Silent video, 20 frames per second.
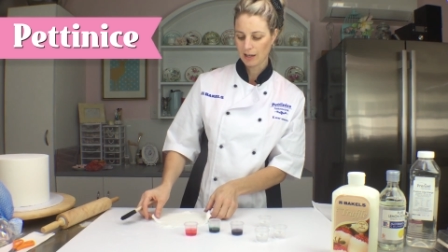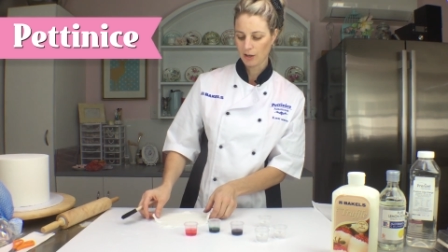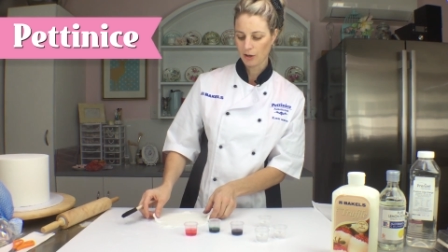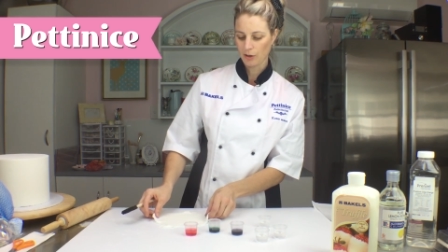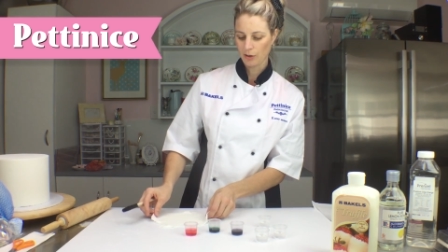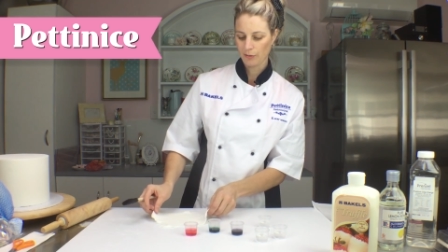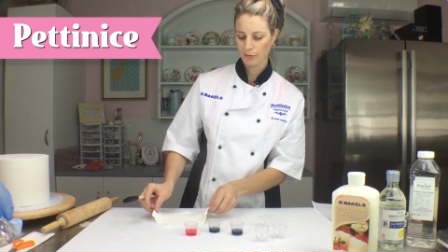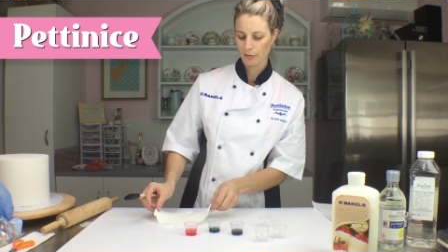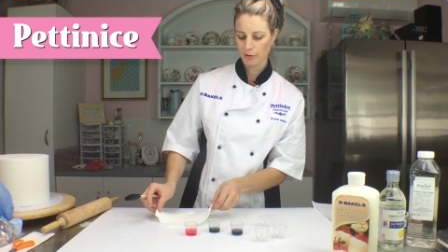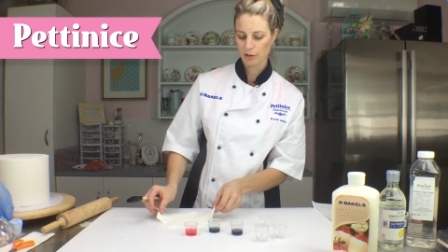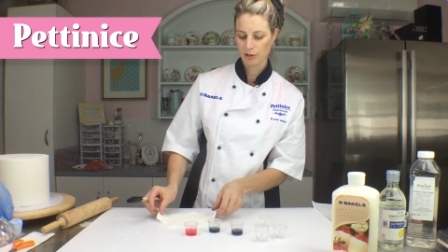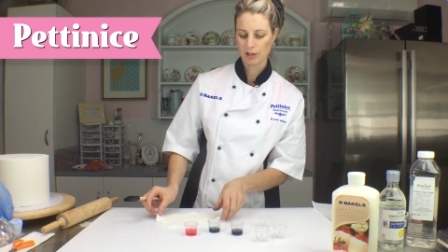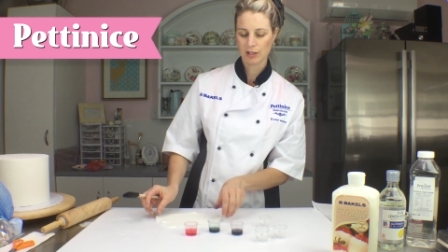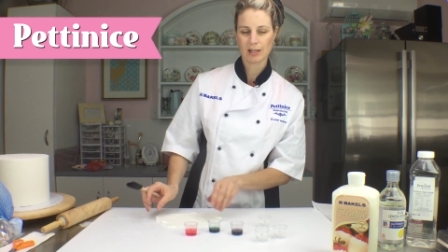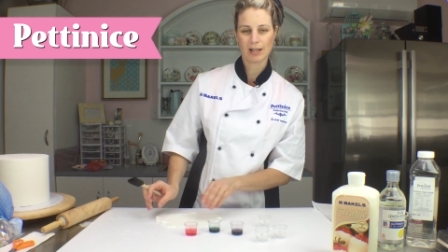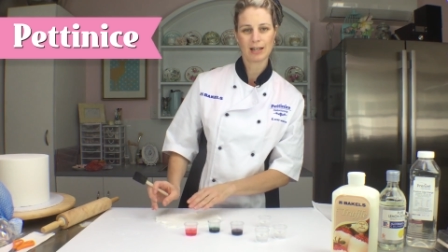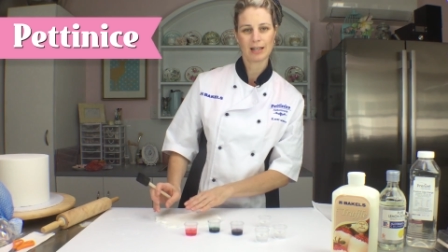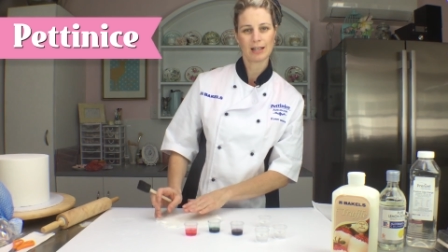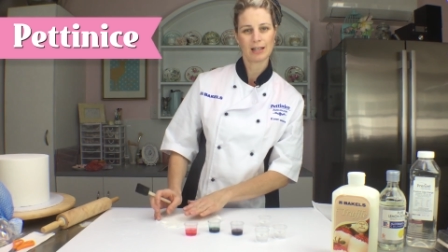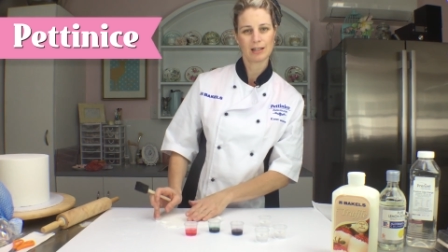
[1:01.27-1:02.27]
the colour on the
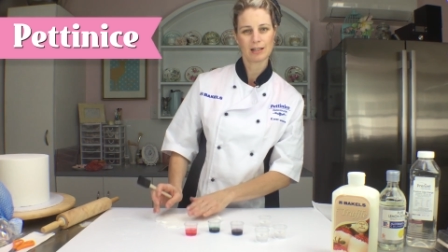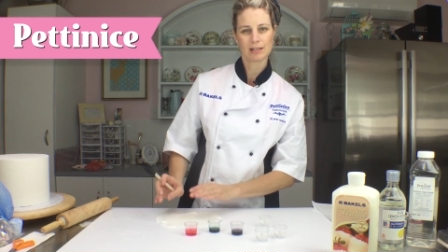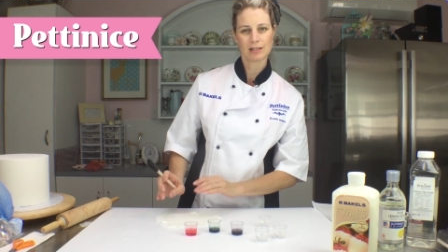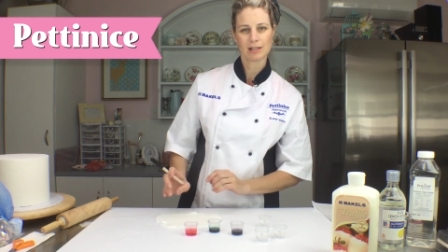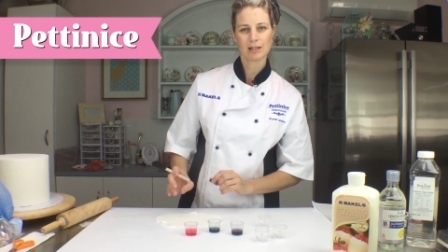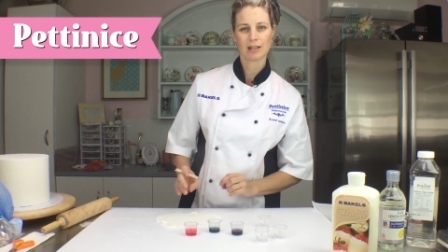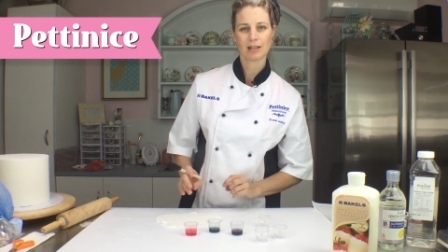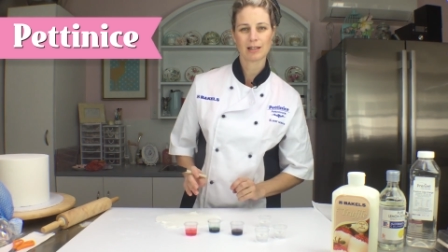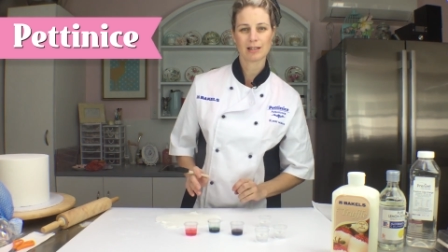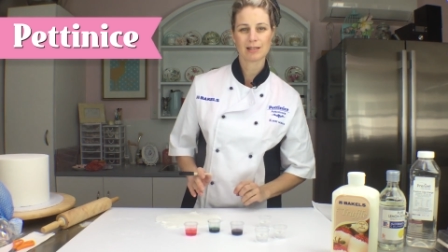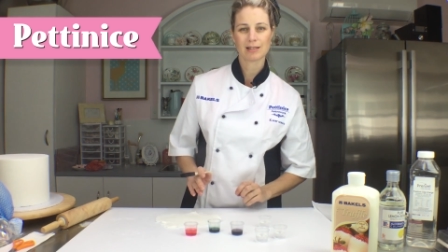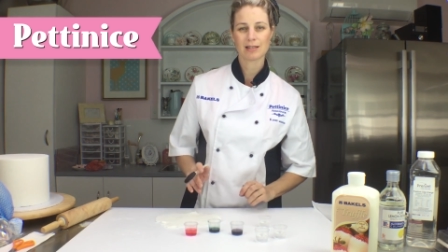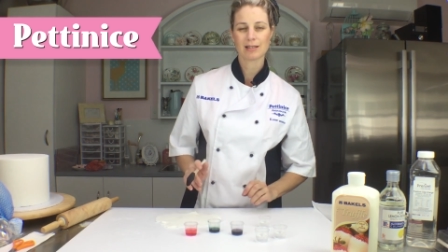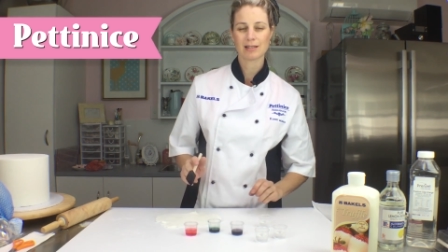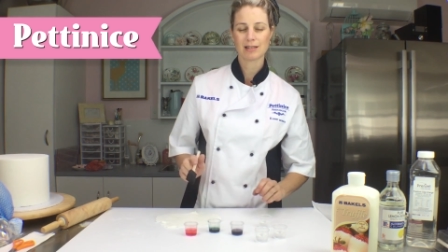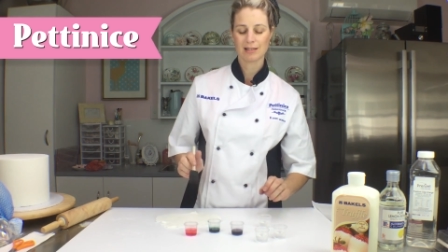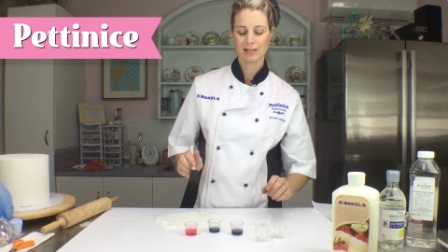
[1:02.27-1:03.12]
fondant and get it to the